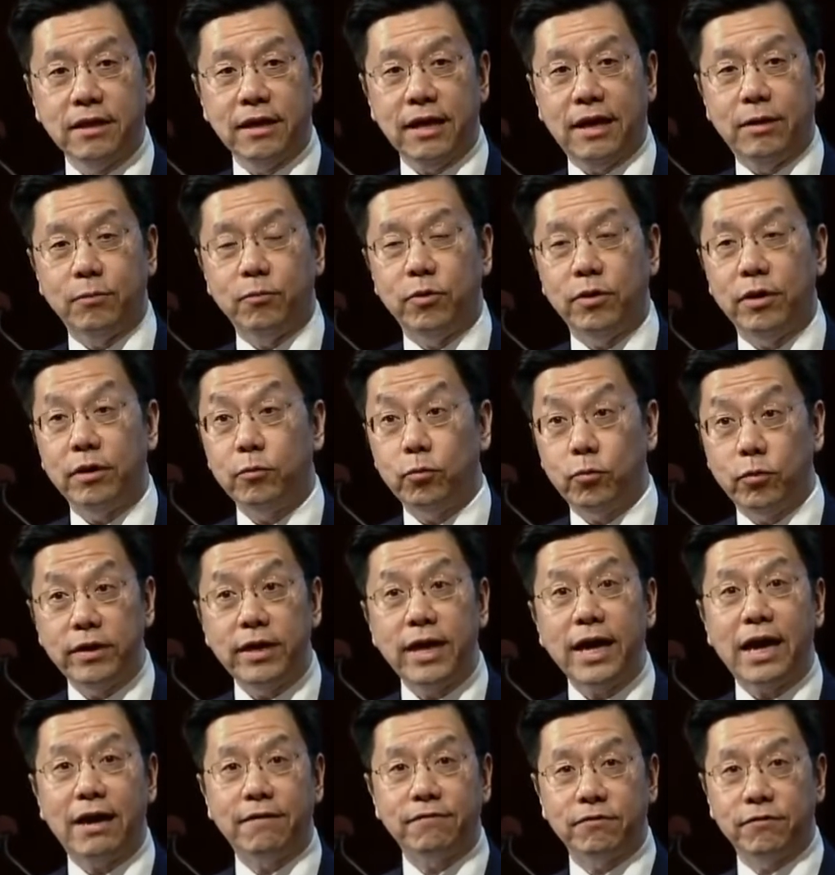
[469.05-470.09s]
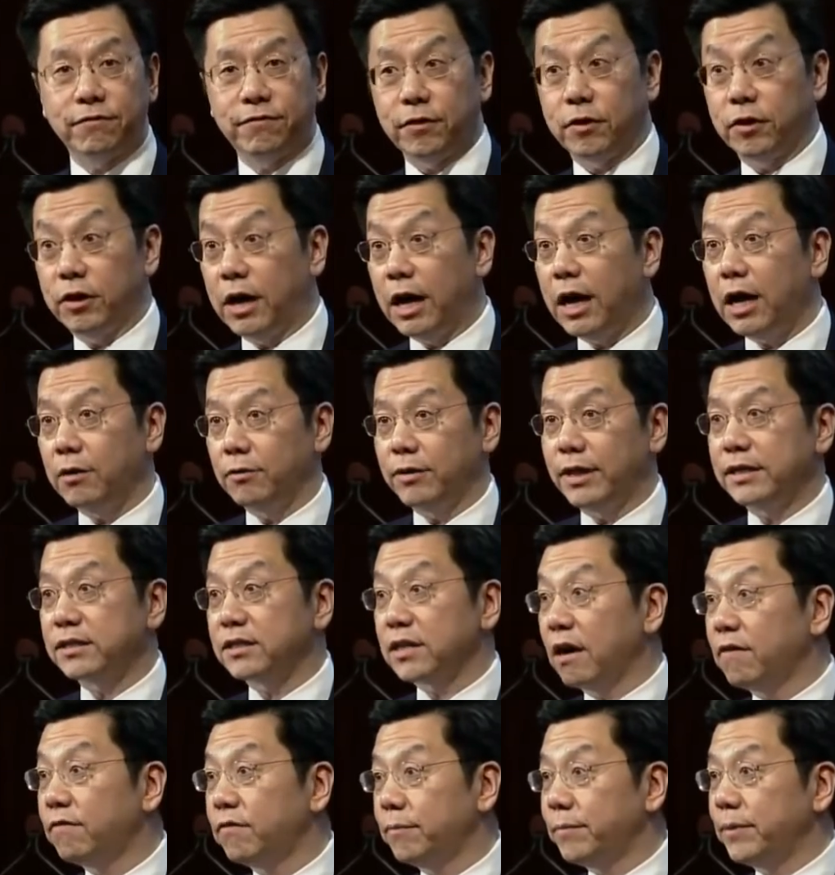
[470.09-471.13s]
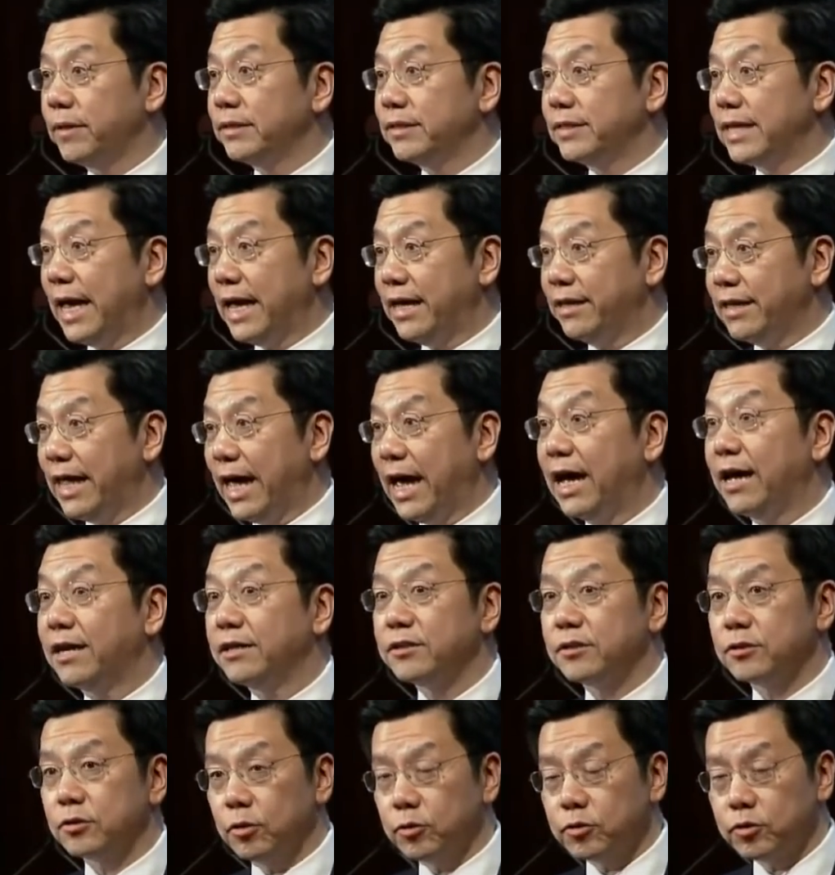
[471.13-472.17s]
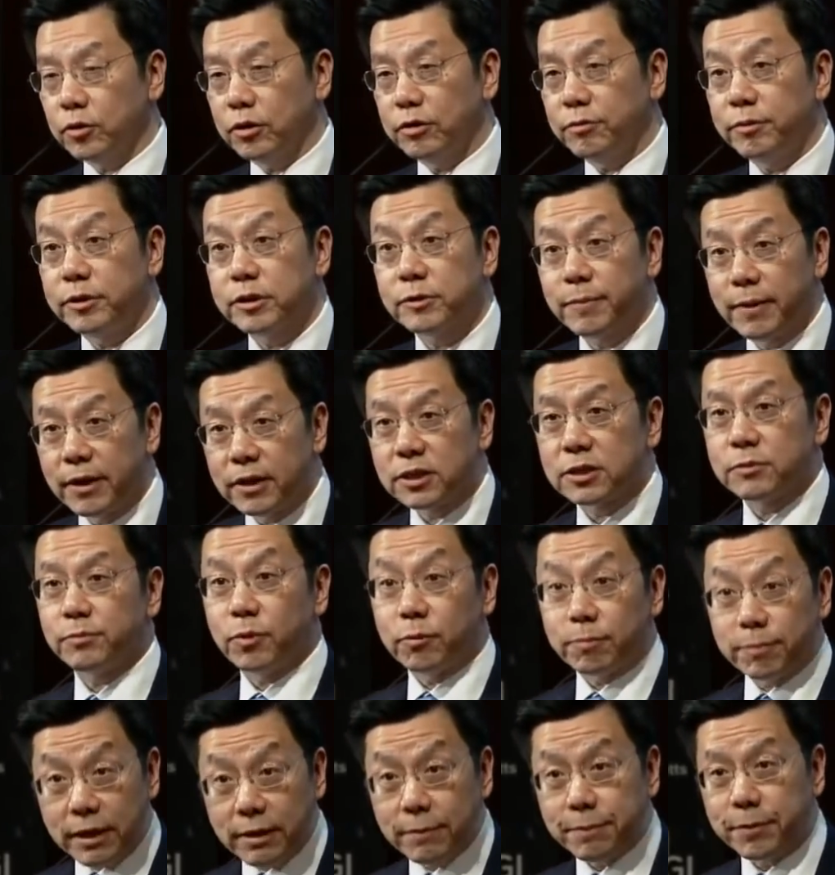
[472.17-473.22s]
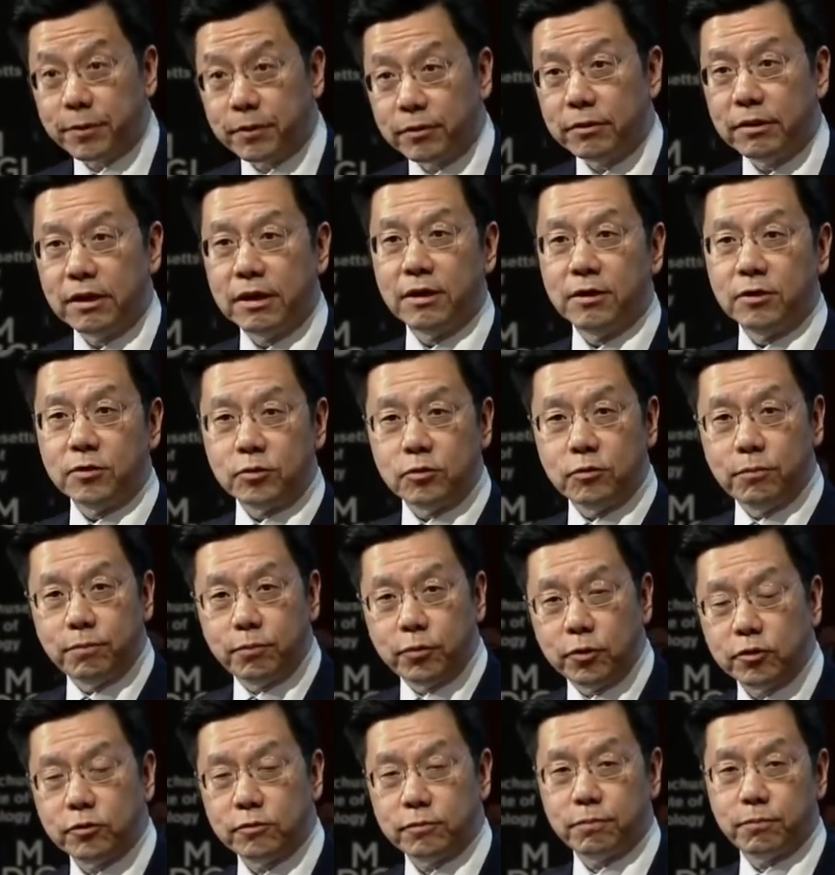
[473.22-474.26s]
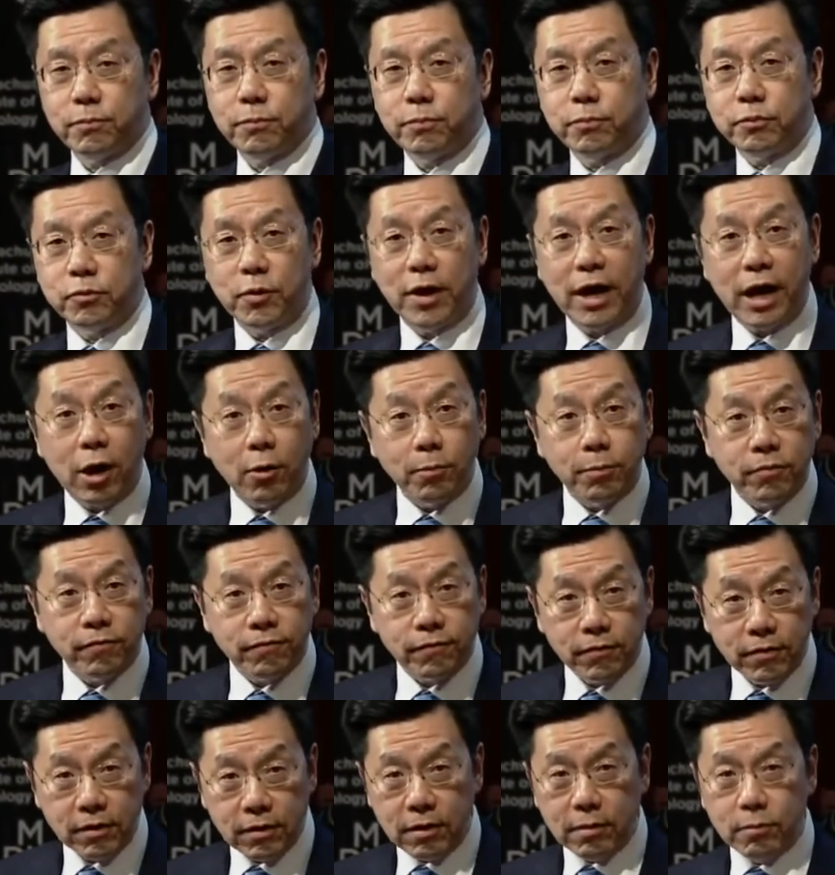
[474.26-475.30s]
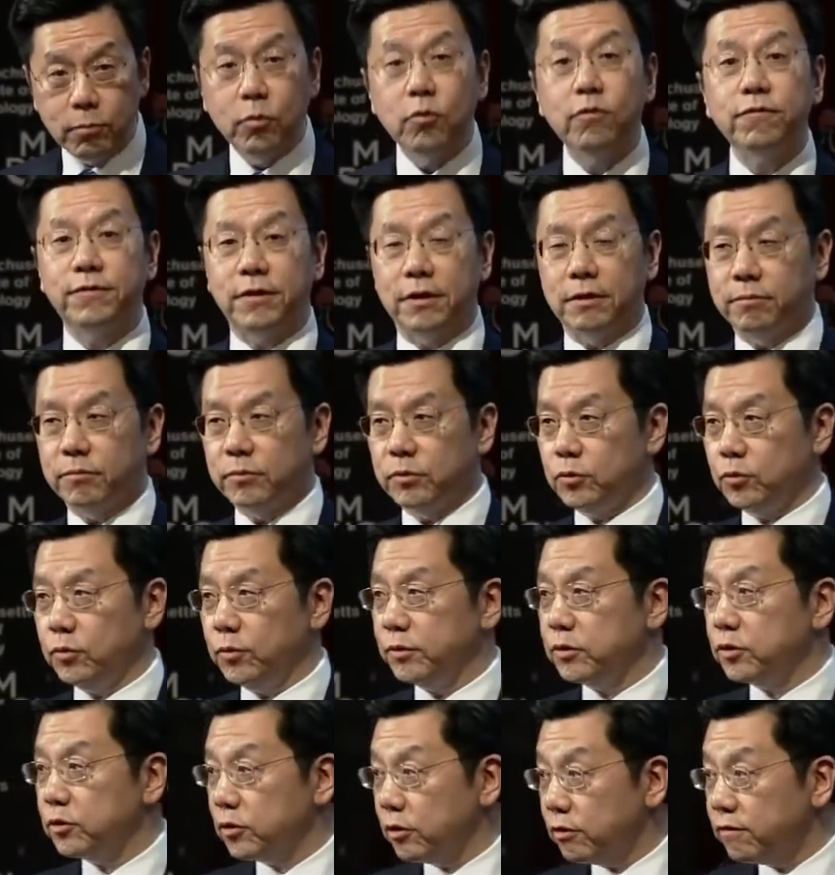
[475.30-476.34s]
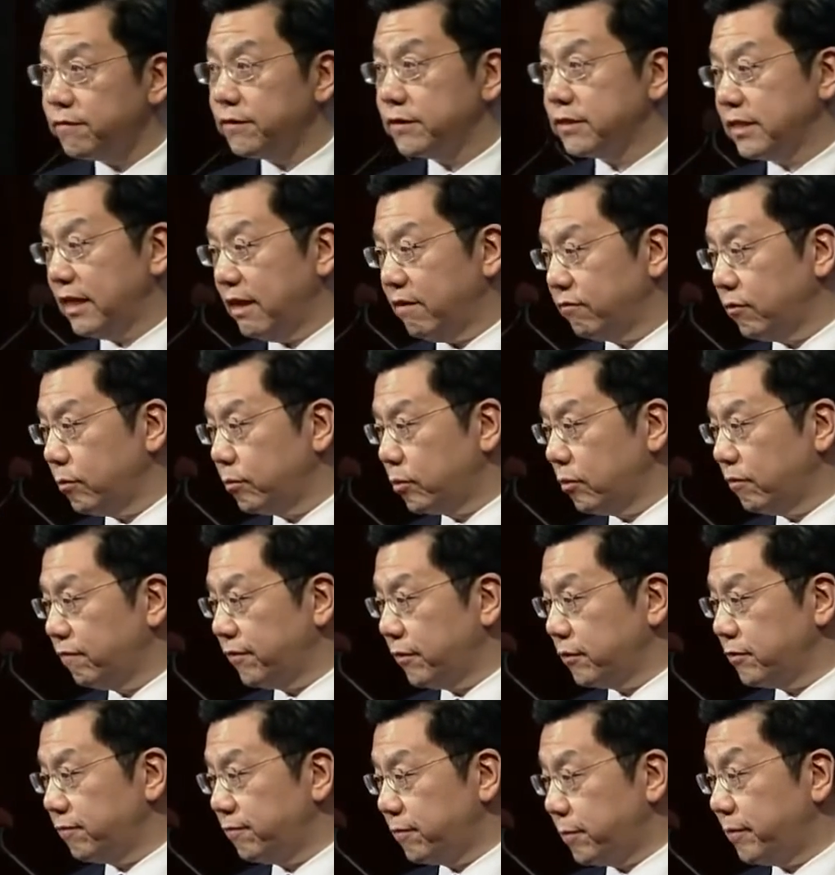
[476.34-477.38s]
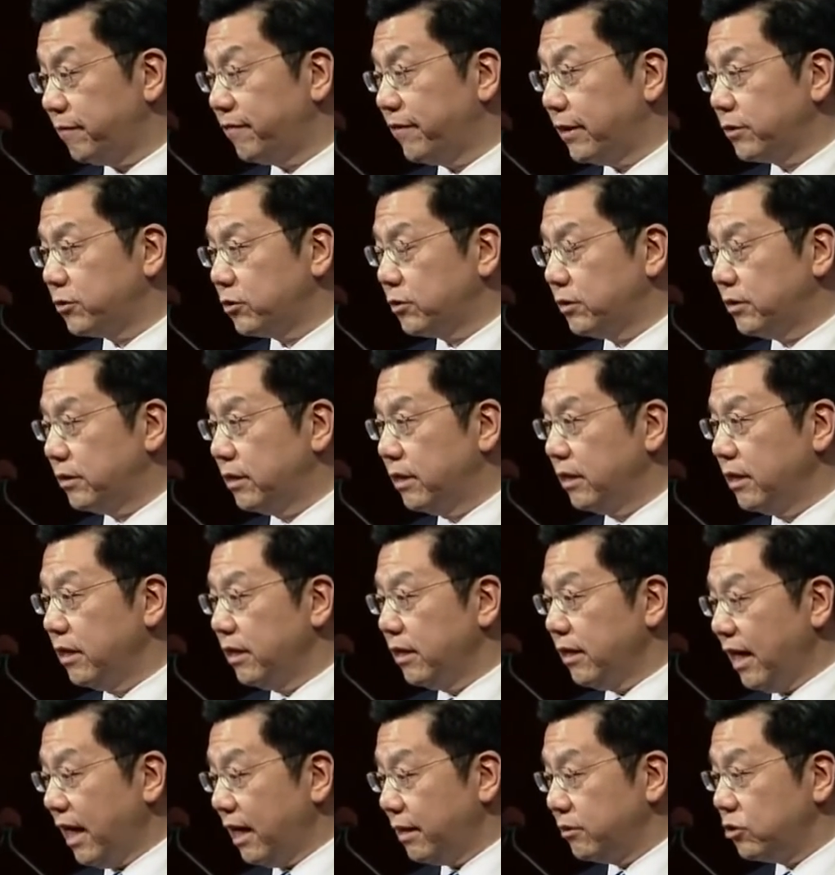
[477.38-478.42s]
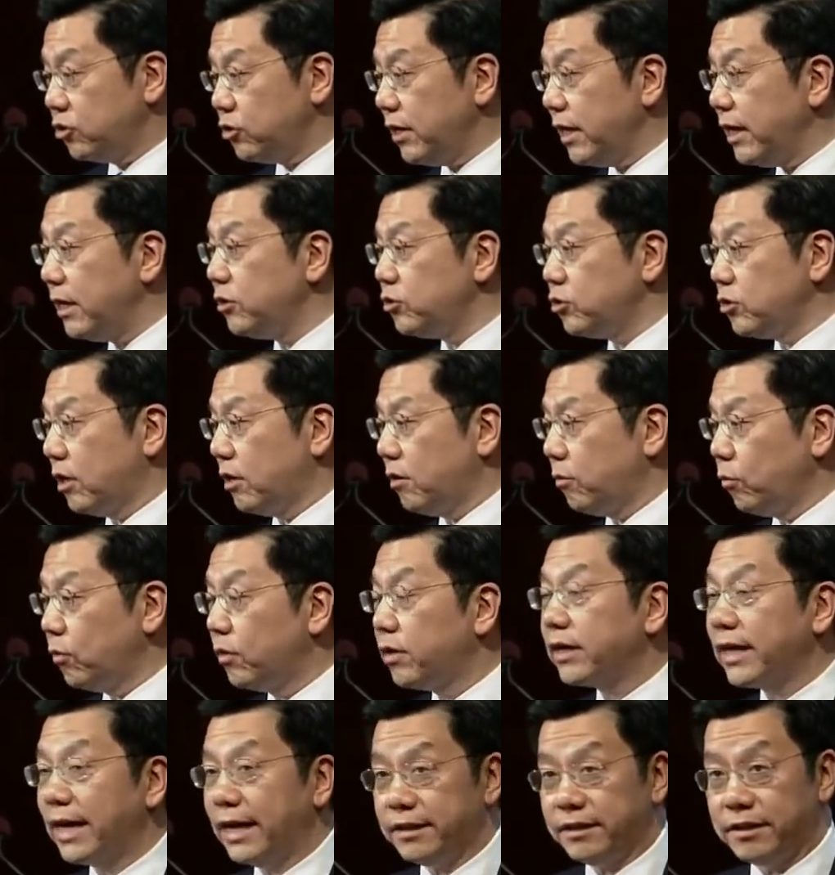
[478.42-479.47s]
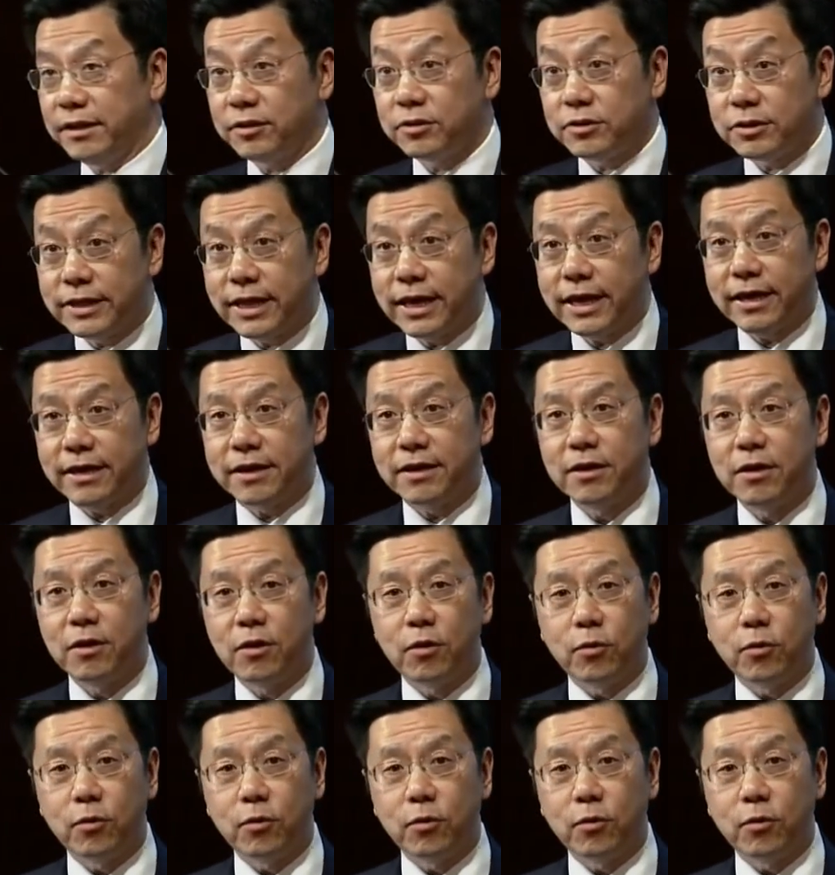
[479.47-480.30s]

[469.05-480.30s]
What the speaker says: and we have to figure out as governments and as socially responsible people to help move them to a service level profession and change our work ethic today,